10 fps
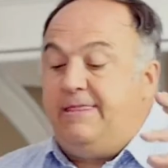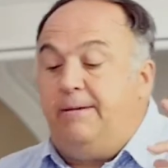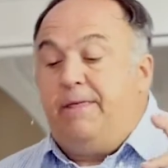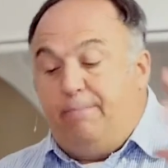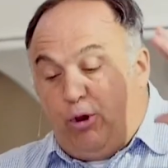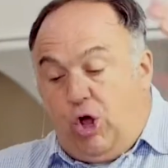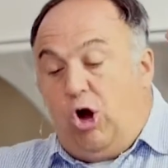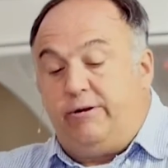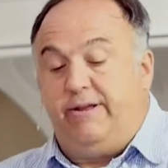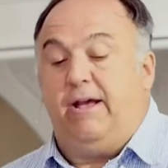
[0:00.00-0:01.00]
them they
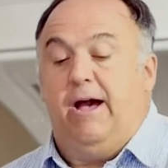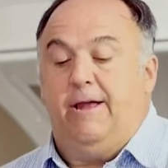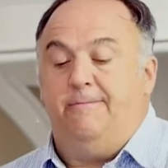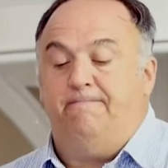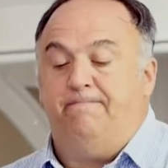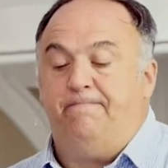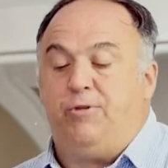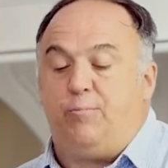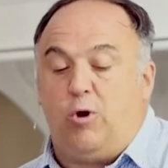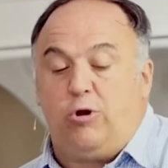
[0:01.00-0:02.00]
belong to God.
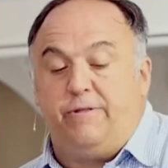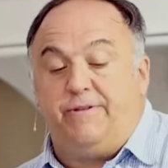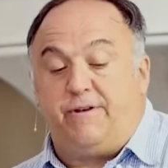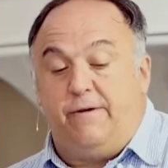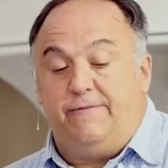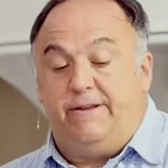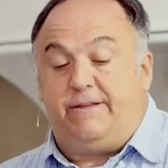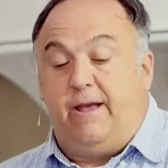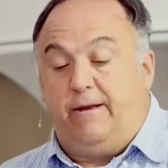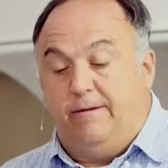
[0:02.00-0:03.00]
They're part of this covenant
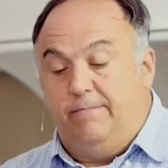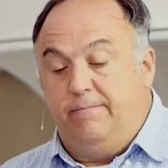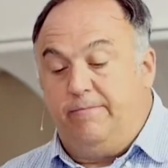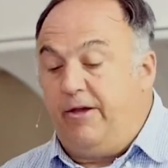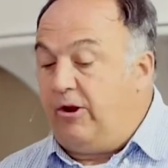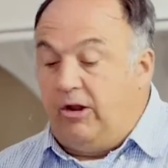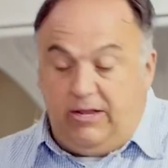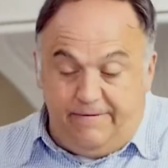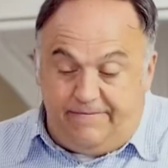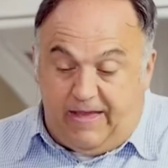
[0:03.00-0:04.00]
kingdom. They ought to
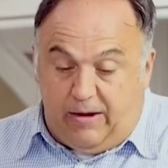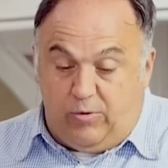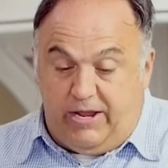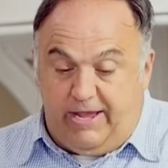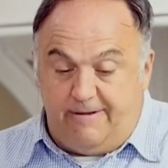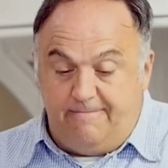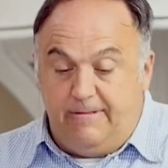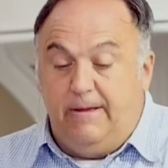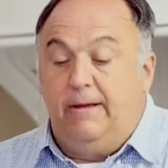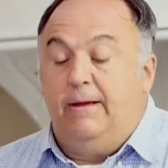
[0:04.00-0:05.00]
live that way
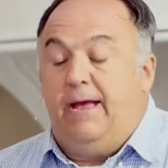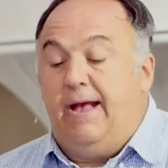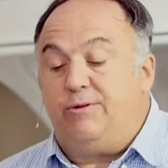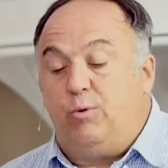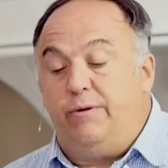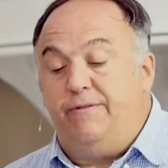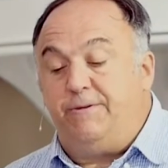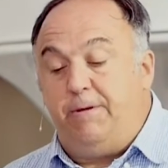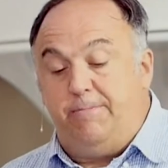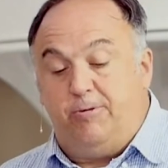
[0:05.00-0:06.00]
as one of his
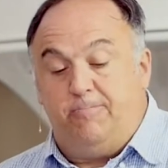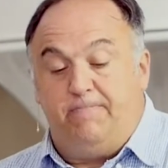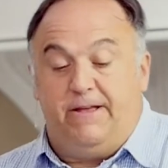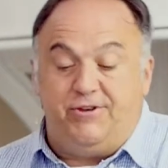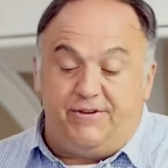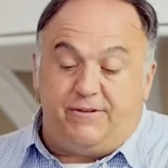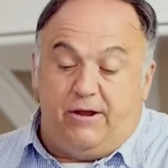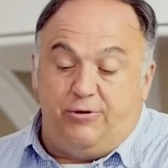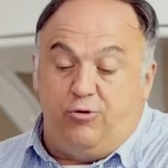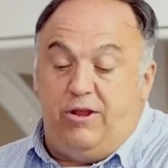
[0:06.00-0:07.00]
people. And just
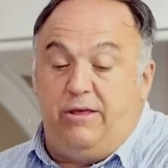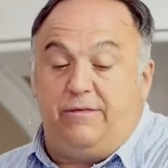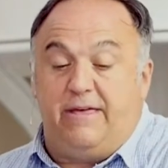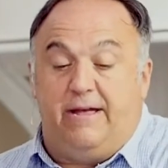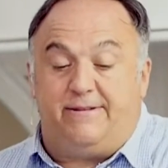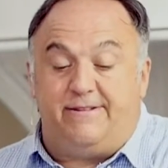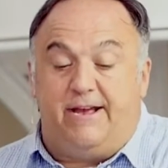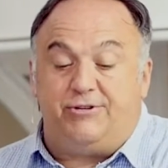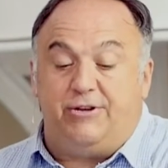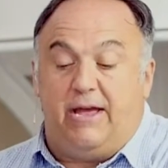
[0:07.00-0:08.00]
underneath that
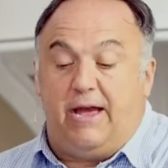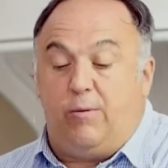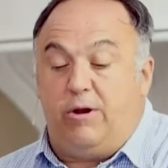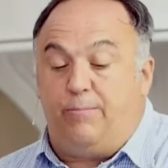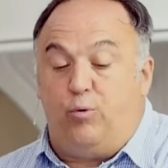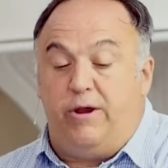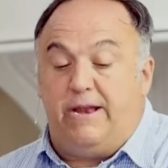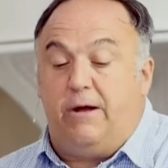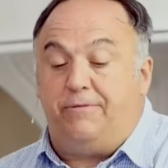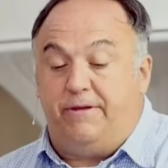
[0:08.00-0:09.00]
section, I want to point
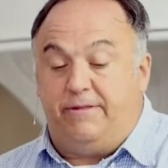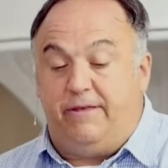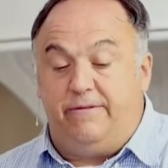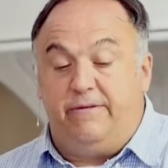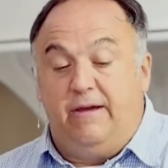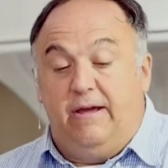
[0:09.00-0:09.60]
out that these